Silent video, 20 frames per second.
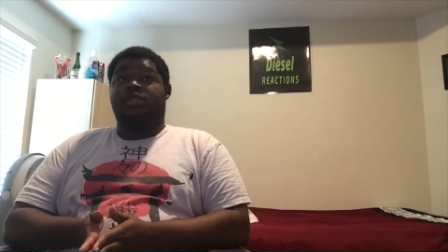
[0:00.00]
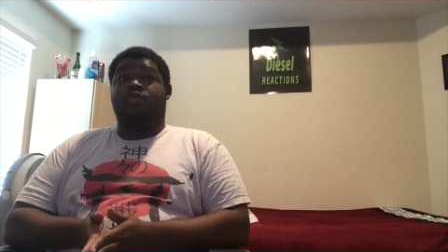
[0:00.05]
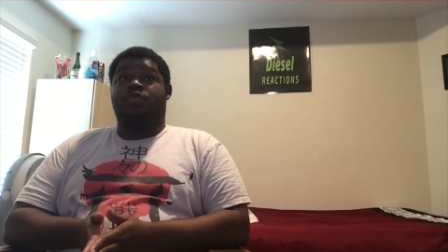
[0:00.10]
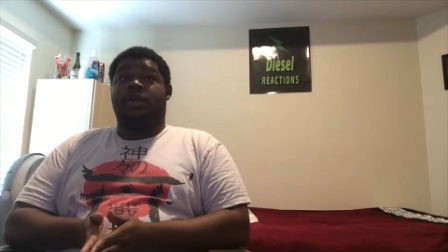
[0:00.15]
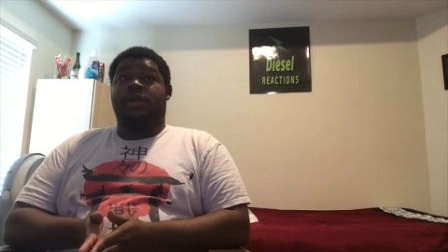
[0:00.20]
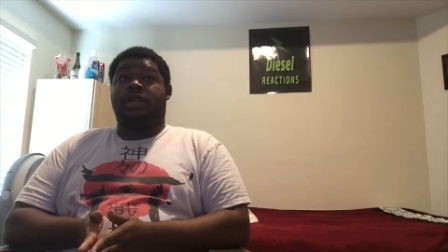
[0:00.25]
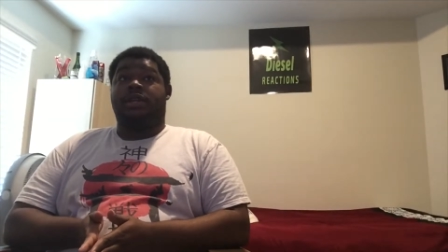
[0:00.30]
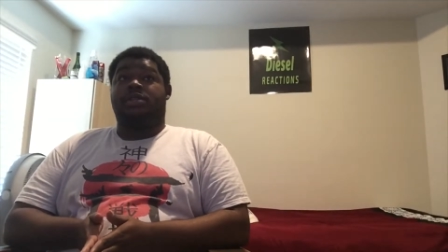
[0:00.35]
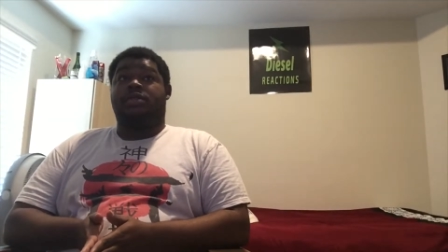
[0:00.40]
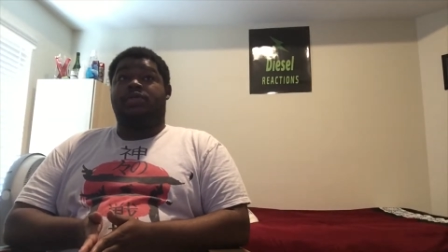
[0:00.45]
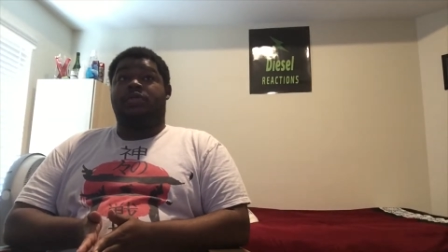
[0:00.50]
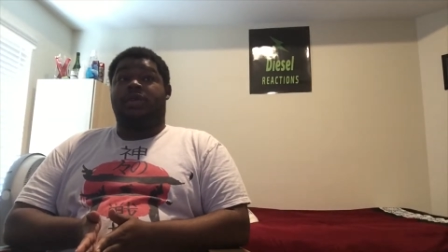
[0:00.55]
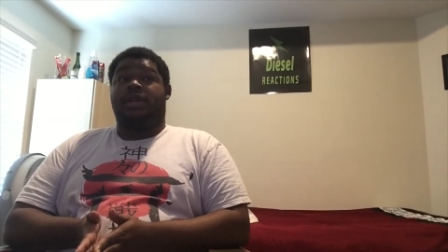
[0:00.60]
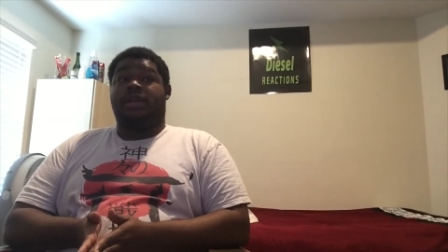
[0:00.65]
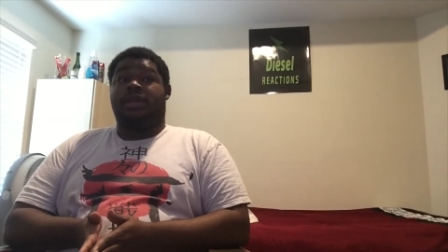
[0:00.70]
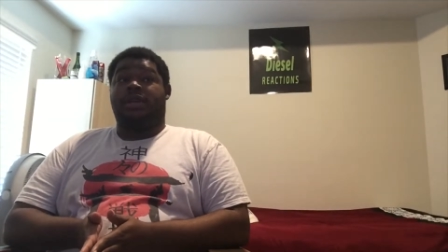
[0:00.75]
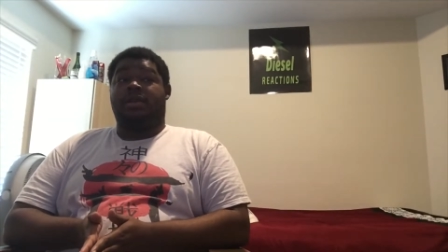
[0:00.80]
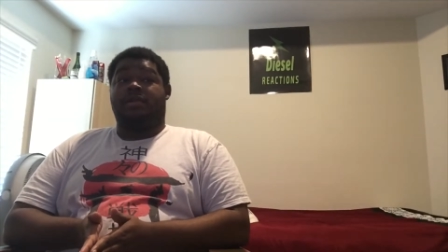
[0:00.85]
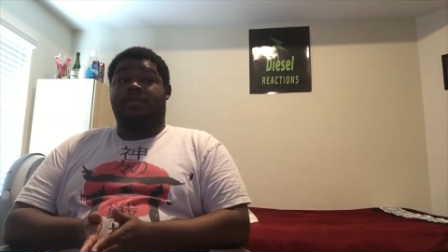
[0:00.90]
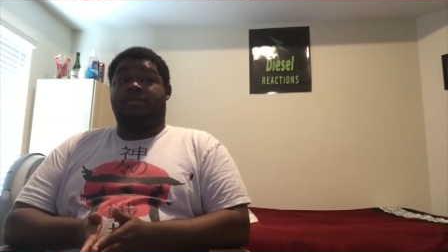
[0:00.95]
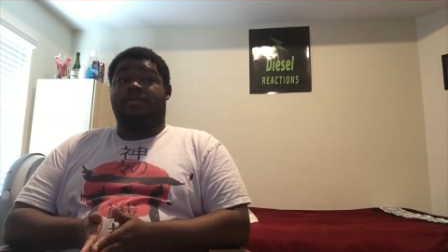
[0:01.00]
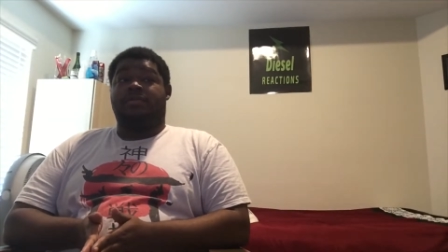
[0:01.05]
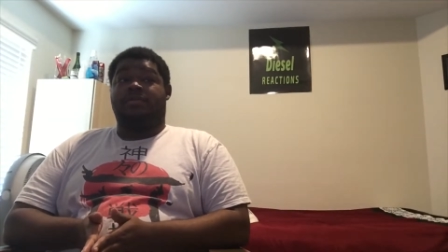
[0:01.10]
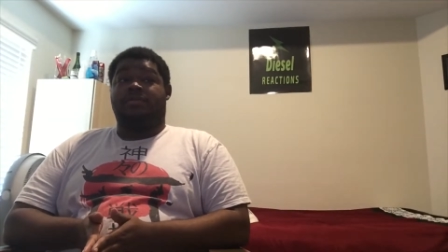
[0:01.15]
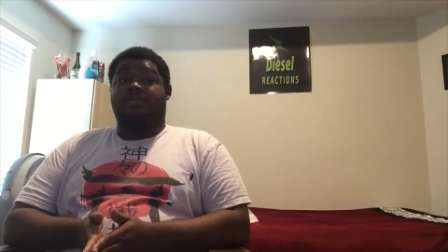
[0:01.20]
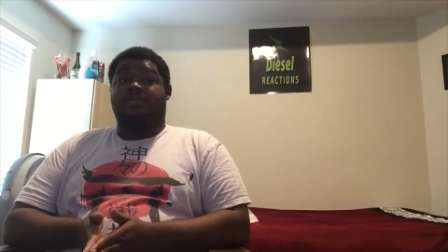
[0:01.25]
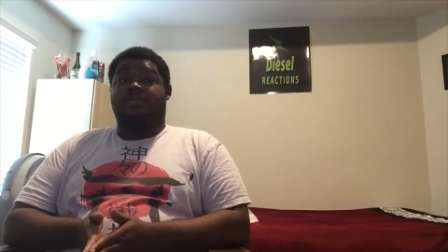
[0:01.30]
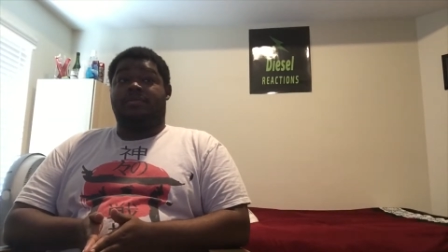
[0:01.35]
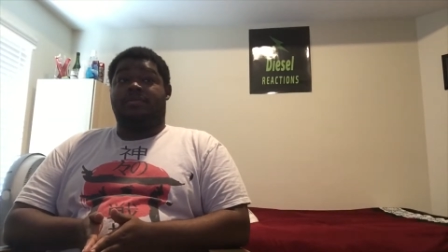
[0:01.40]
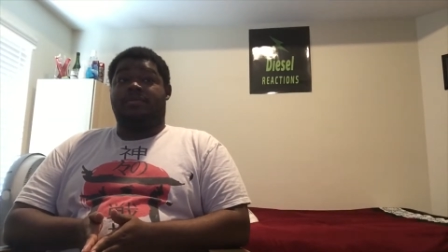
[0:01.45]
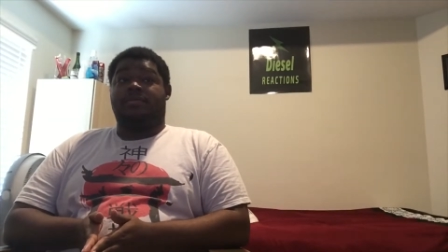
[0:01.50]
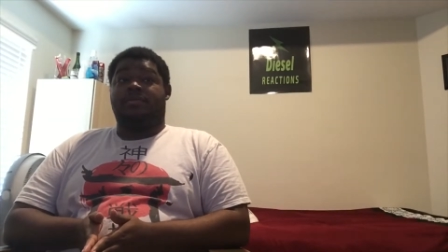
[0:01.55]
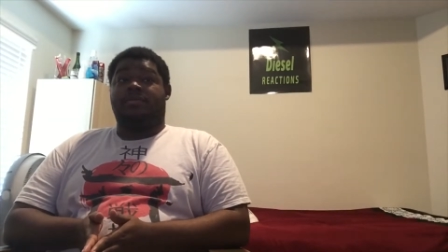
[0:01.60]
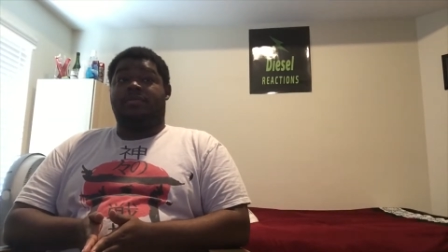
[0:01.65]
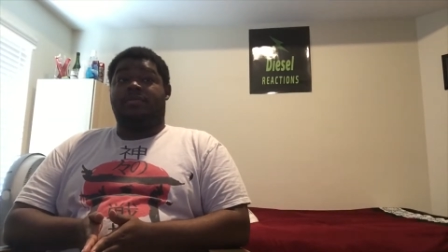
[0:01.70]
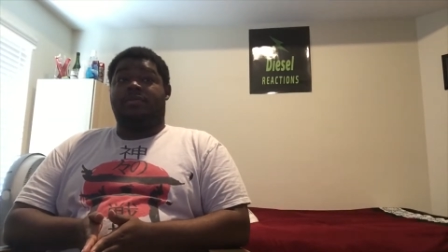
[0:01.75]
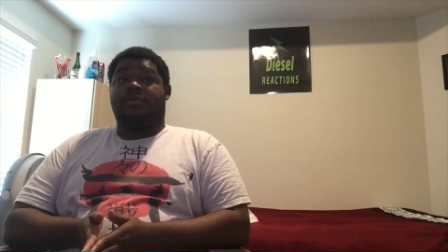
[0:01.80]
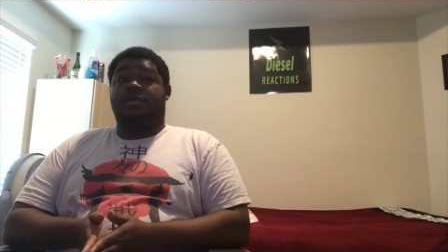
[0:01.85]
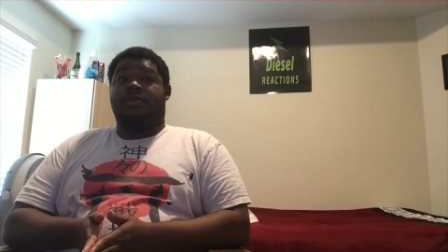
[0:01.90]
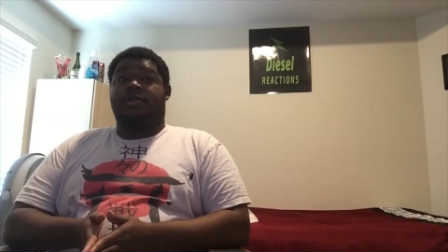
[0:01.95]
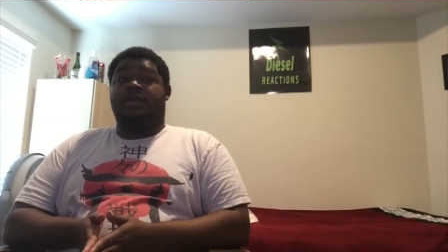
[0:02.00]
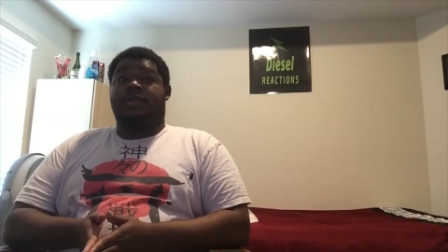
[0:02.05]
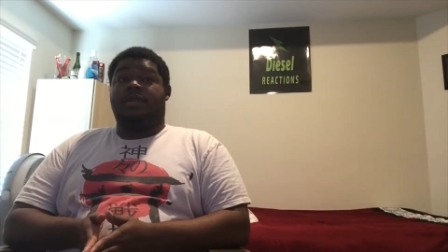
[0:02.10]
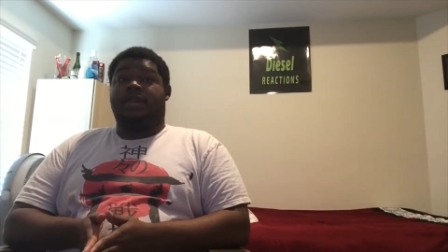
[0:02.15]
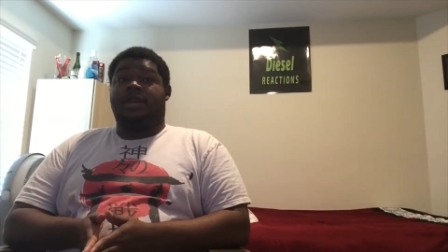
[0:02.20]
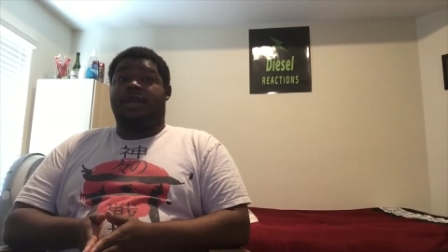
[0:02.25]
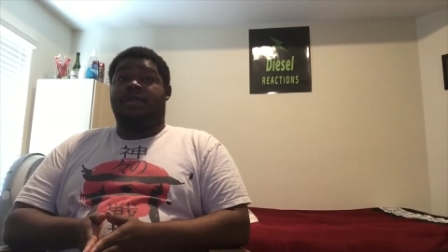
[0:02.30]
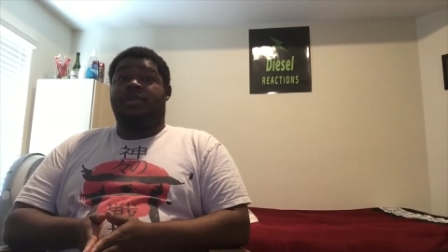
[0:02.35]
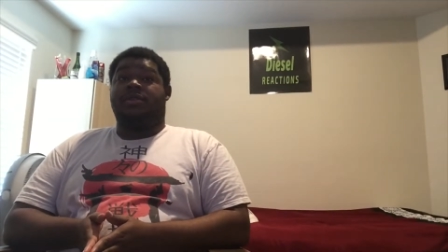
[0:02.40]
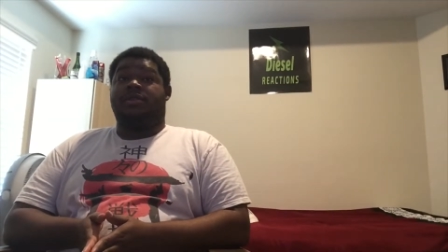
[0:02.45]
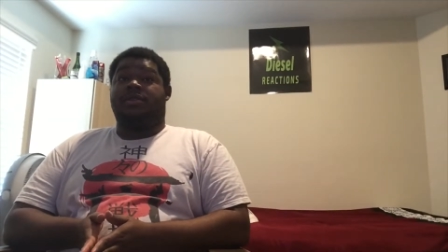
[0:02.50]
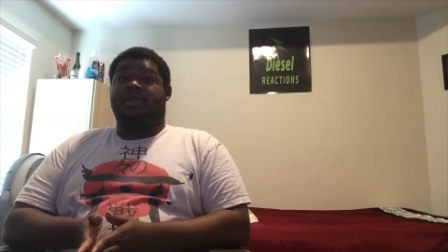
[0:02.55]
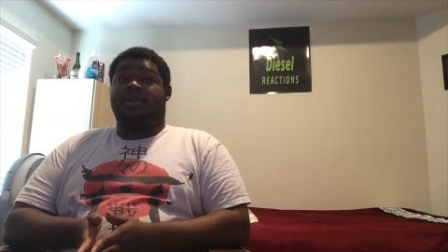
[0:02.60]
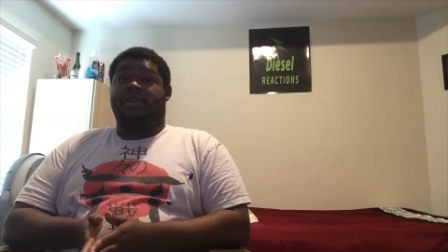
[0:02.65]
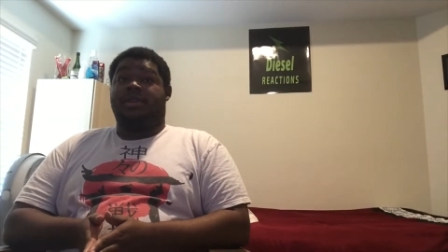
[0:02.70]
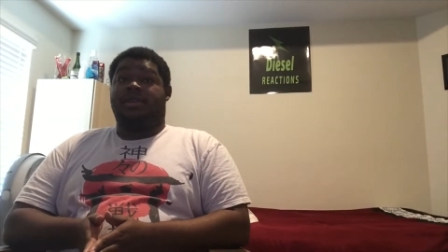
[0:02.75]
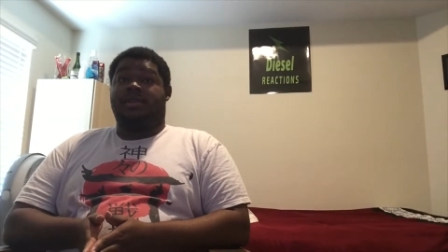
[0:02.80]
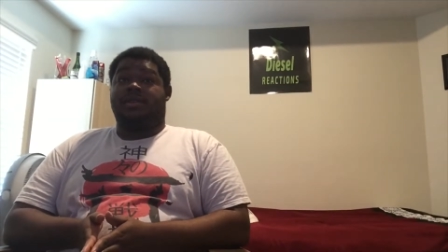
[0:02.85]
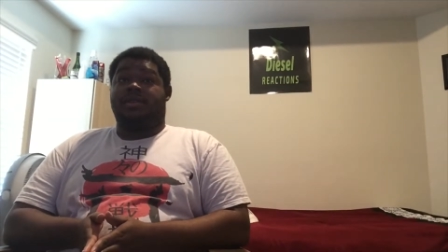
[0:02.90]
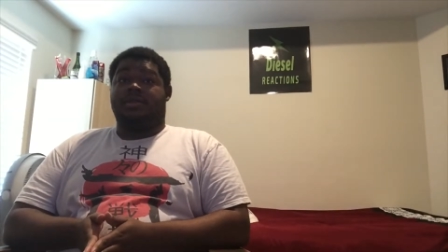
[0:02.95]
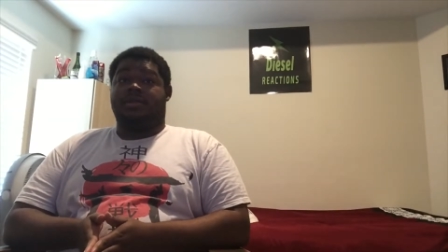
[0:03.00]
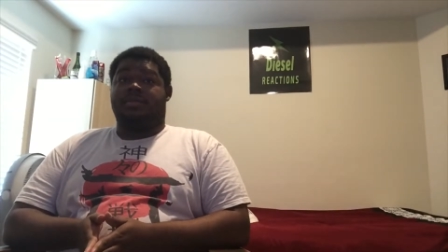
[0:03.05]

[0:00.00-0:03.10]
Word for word: 2020. Guarantee it.